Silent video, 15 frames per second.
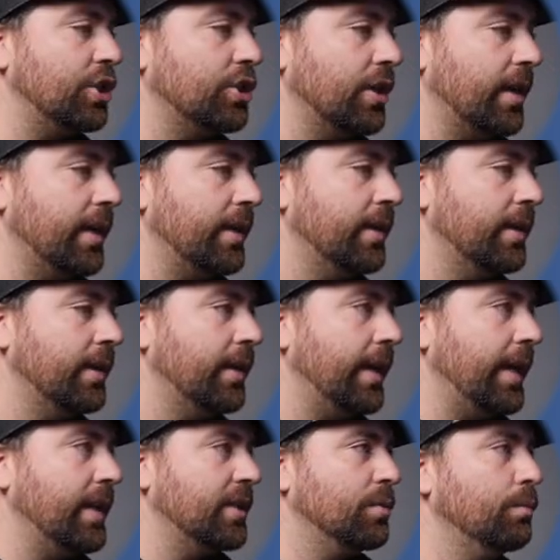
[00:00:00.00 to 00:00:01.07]
shot,
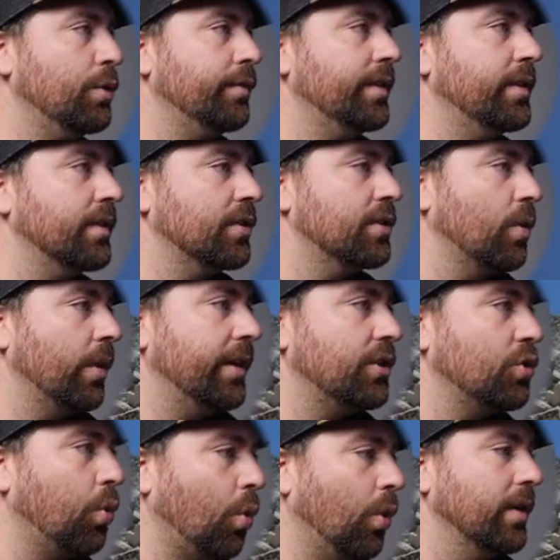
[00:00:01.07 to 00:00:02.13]
and it's moving the story
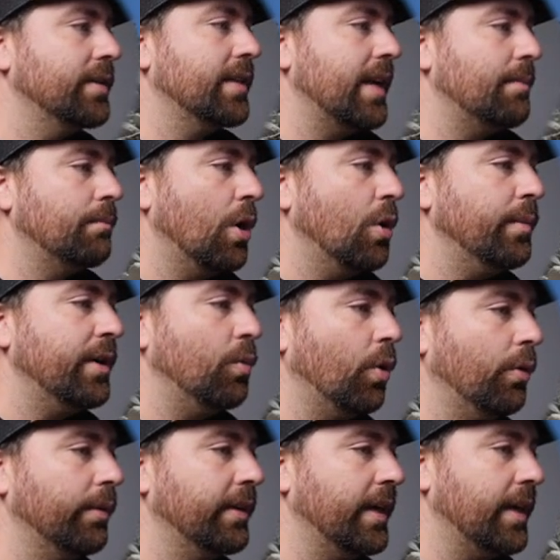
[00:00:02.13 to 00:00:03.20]
towards that moment where
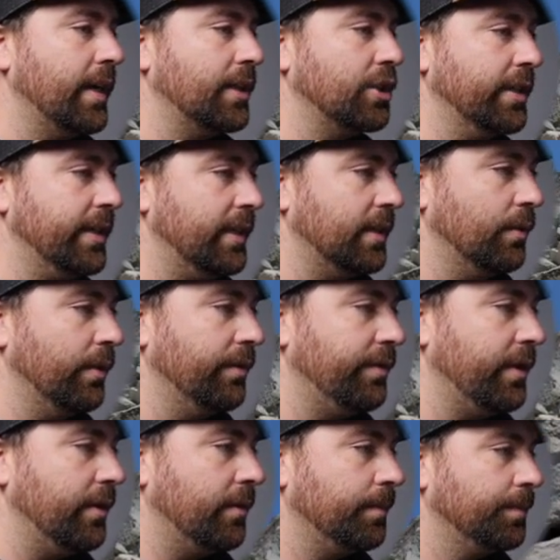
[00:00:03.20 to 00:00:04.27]
we're gonna actually get the
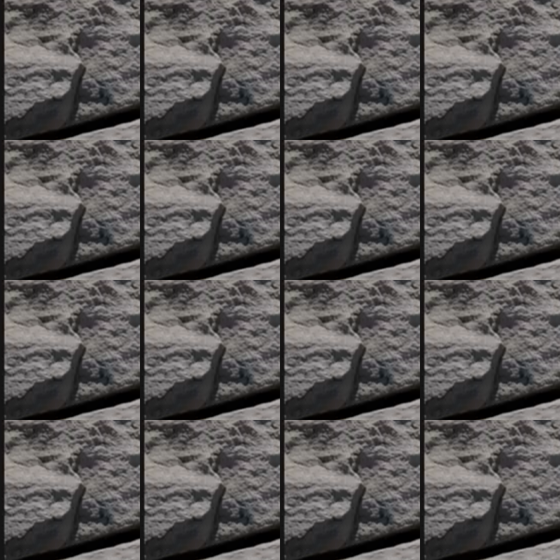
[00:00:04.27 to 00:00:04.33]
reveal.